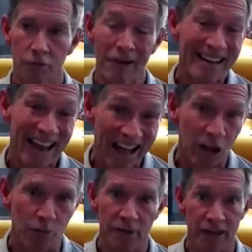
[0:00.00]
might
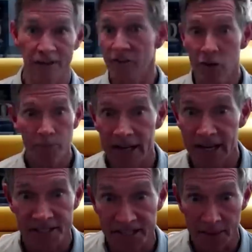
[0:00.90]
help if everybody
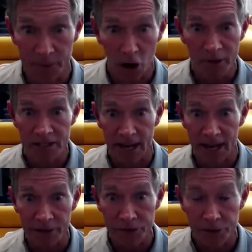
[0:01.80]
has the same carbon
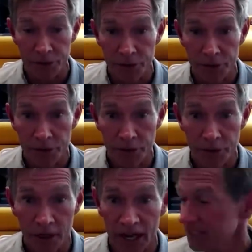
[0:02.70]
tax.
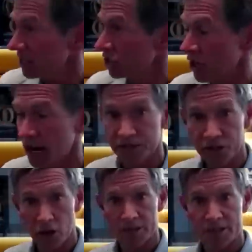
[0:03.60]
Can I see China's
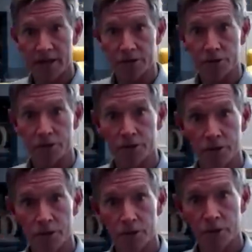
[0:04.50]
carbon tax?
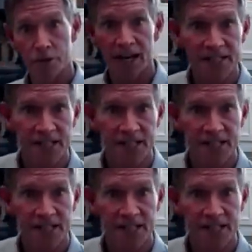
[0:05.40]
Can I